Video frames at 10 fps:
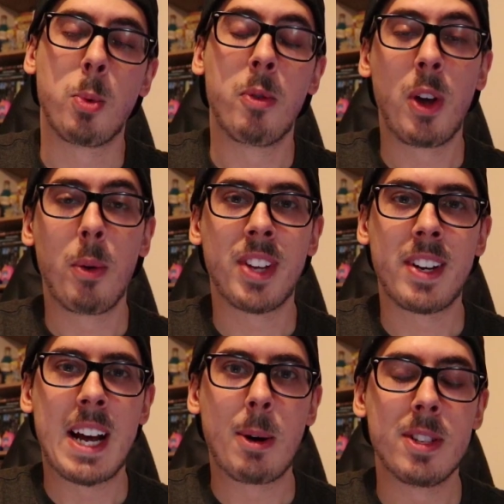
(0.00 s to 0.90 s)
So what Vue have
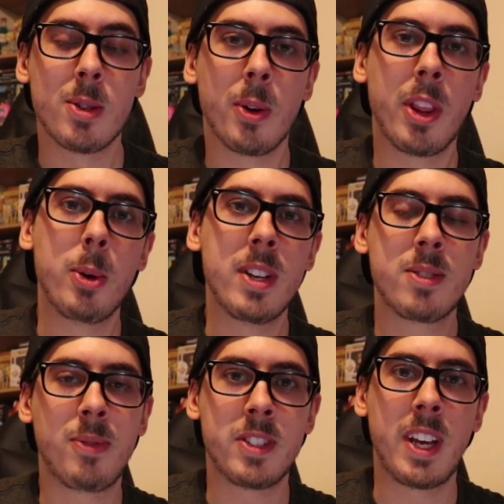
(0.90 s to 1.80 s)
said now is, although
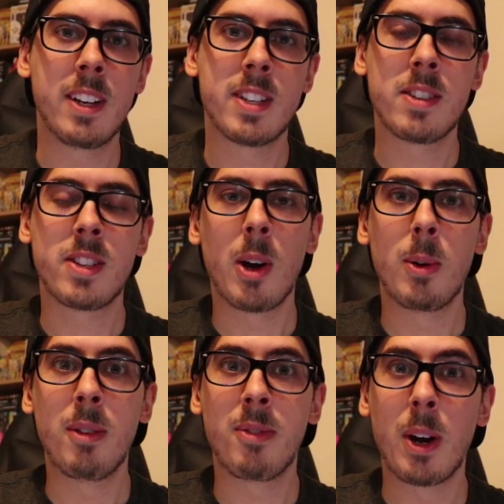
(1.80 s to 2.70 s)
this fatigue test
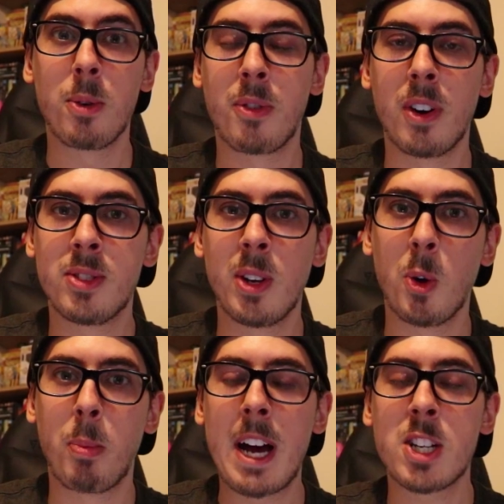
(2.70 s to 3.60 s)
only failed for a
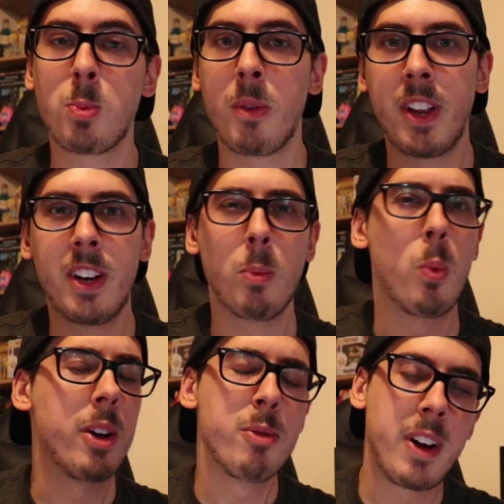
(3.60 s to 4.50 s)
single batch within the
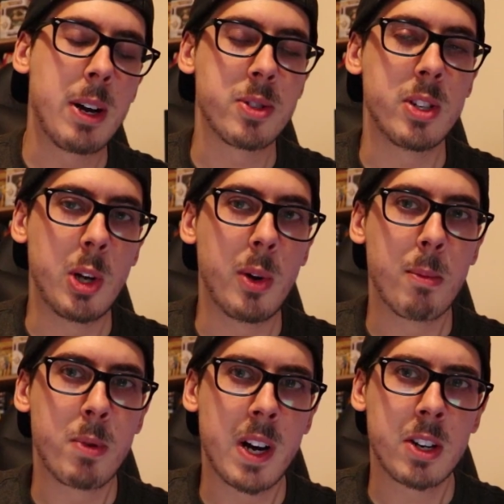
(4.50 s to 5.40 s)
1,000
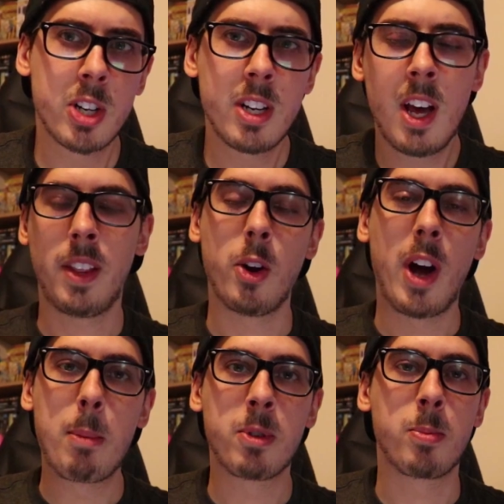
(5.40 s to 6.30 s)
unit production, they're
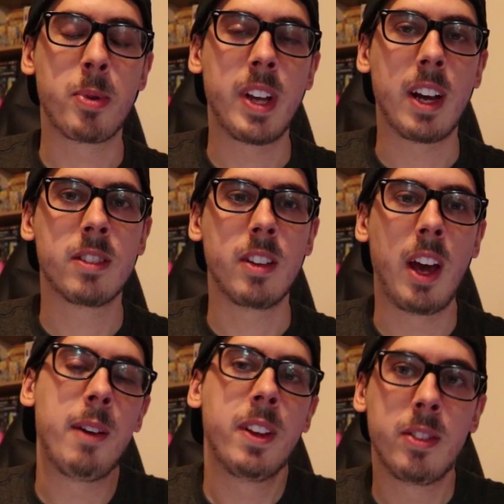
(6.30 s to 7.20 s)
not able to predict
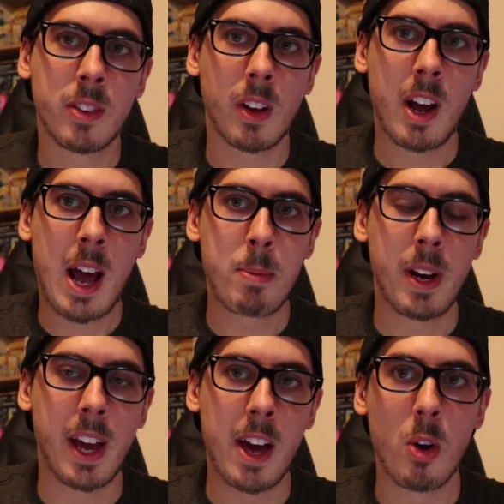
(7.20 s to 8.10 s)
if this is going to happen
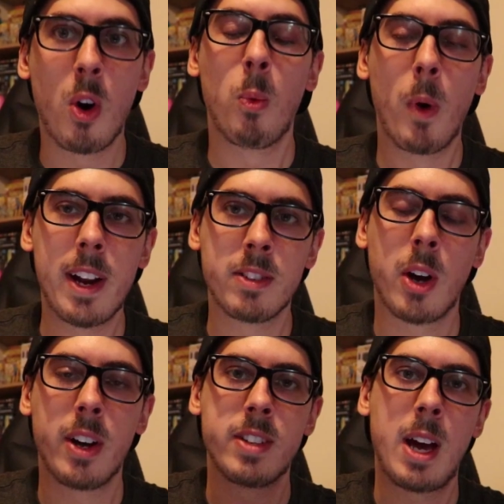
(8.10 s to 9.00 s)
again or when it's
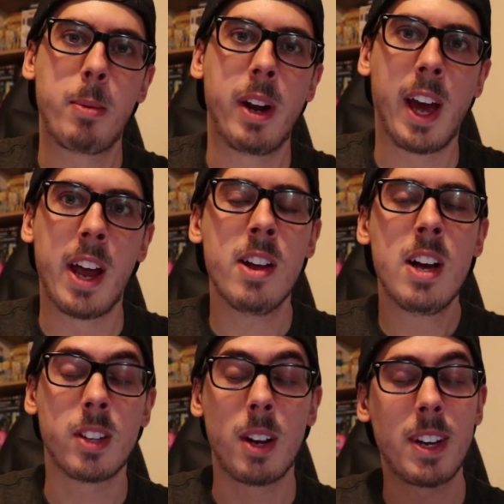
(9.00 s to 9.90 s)
going to happen again.
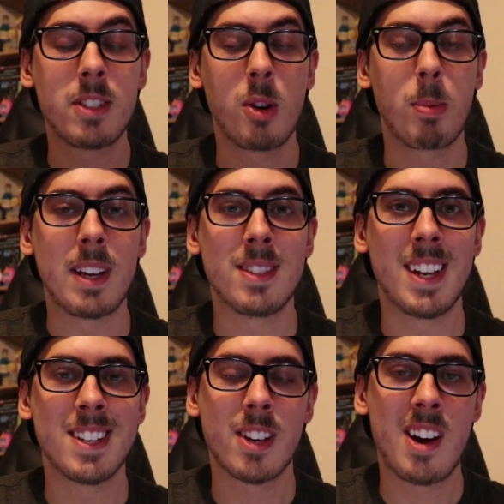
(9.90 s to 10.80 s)
So they've had to replace
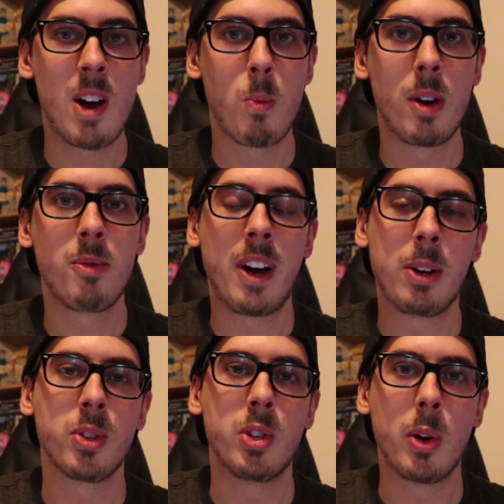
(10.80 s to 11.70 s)
the entire
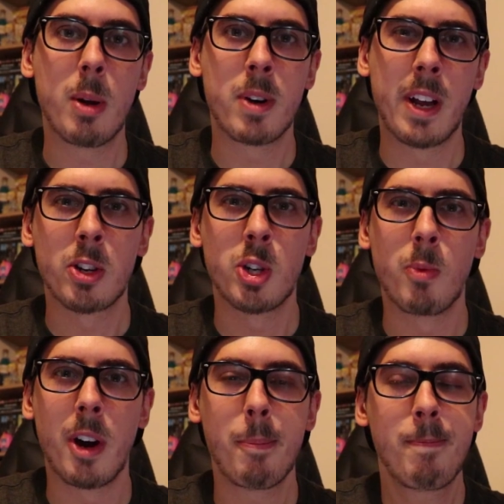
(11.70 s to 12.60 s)
1,000 unit
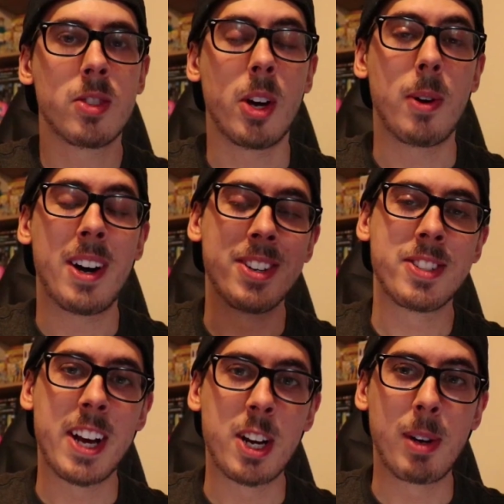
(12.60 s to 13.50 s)
production run. So
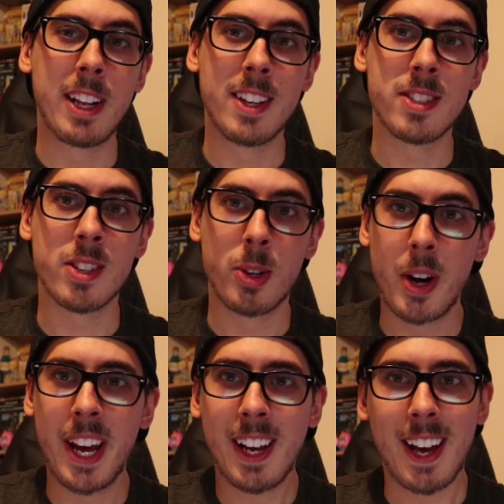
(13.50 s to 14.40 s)
understandably, this is
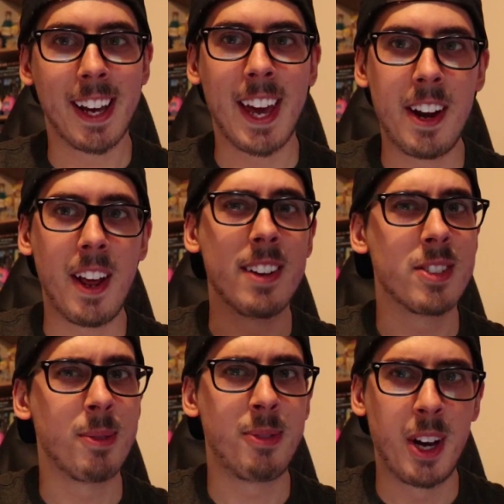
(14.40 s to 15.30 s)
annoying. Again,
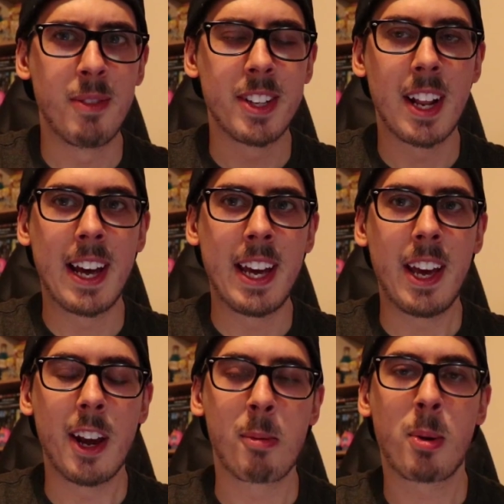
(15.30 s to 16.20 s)
it's a further
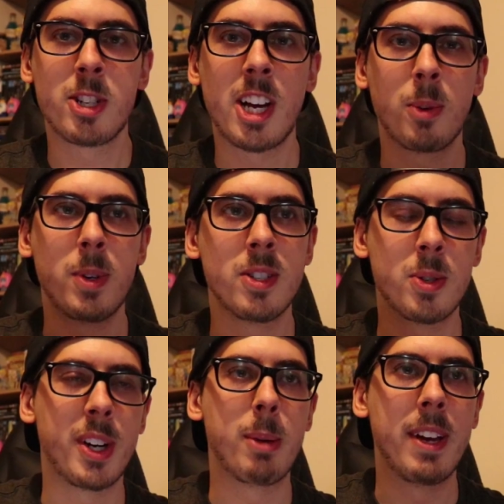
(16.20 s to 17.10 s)
delay in a project which has
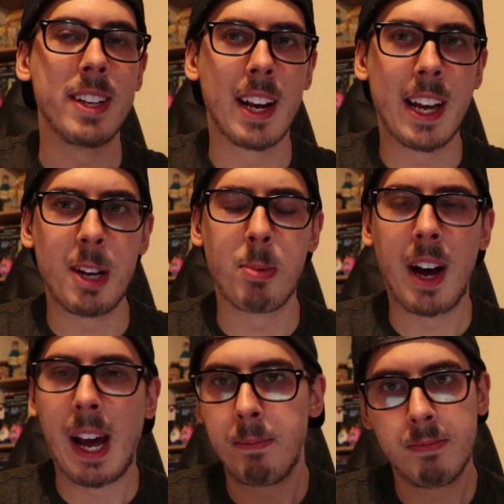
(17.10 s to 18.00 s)
already been delayed
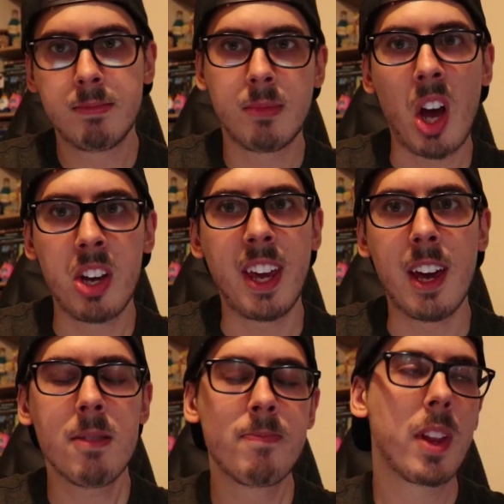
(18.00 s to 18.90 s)
by a
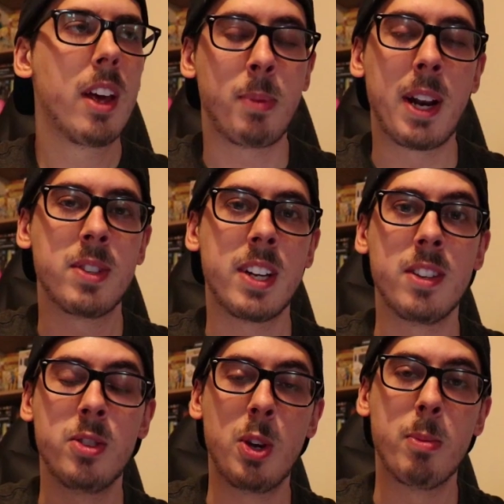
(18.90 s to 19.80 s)
year. But they've said
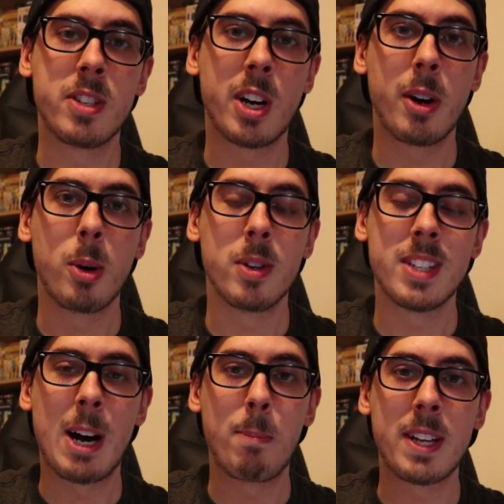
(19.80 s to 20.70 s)
this new material is
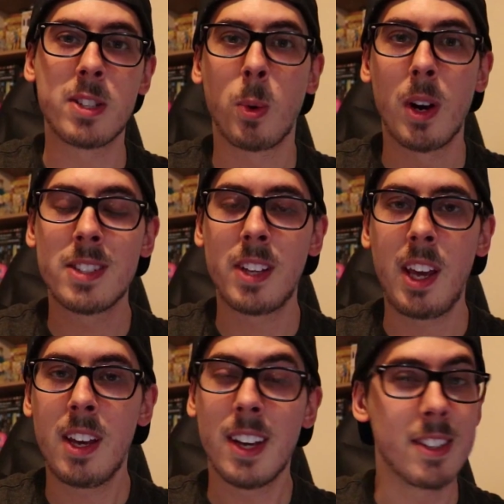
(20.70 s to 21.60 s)
now better
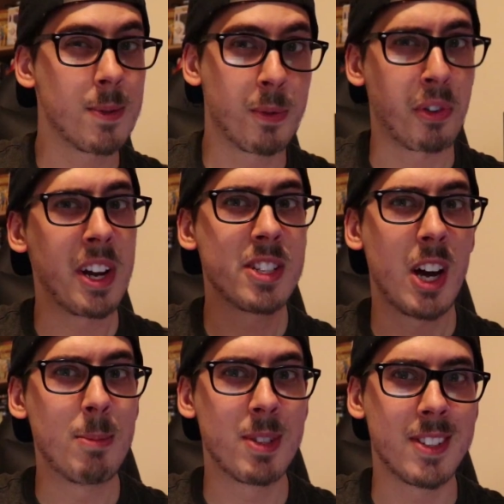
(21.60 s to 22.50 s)
quality, it's 3
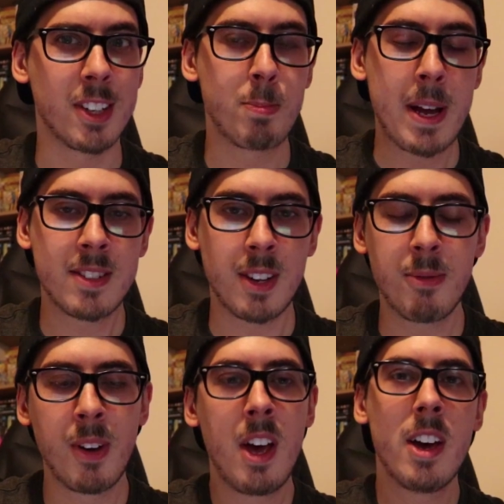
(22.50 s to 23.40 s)
times as
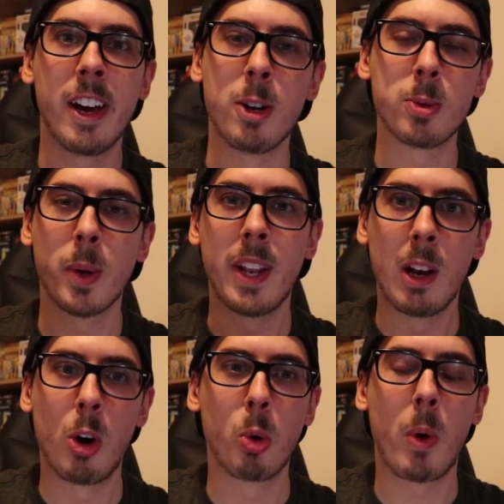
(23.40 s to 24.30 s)
expensive, and also in the
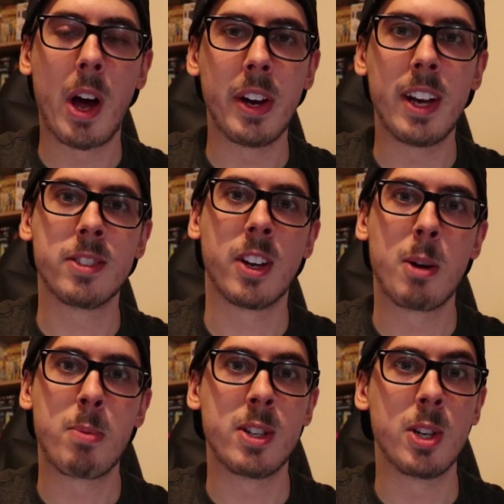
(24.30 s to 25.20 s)
long run is going
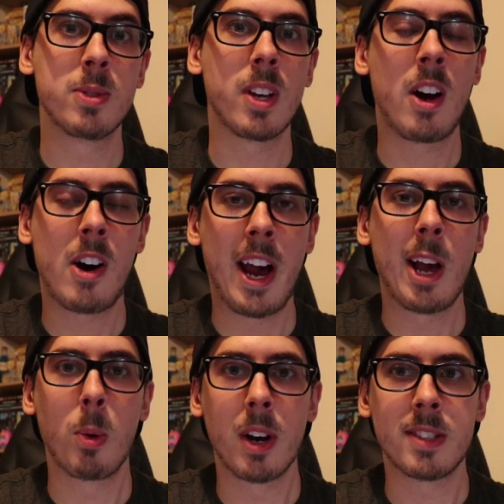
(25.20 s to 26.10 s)
to produce a
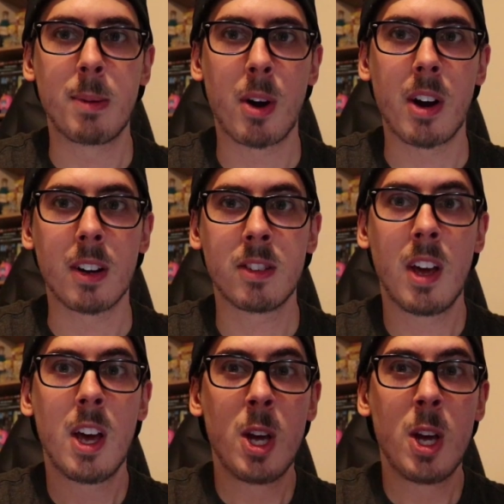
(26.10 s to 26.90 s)
higher quality product,